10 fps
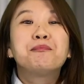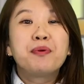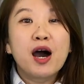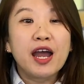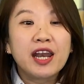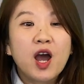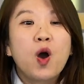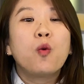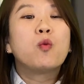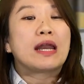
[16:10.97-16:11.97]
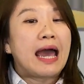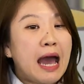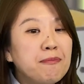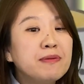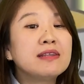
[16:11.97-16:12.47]
But what
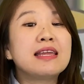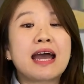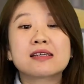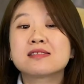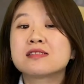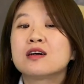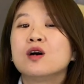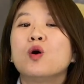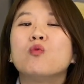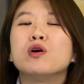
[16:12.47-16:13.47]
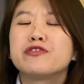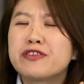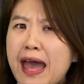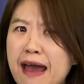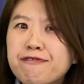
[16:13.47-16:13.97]
happened next will
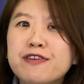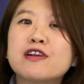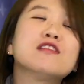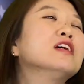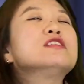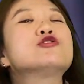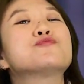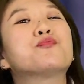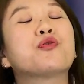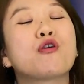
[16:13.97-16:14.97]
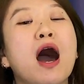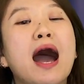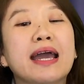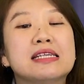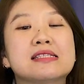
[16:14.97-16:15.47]
definitely
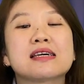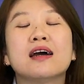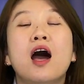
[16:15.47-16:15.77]
surprise them.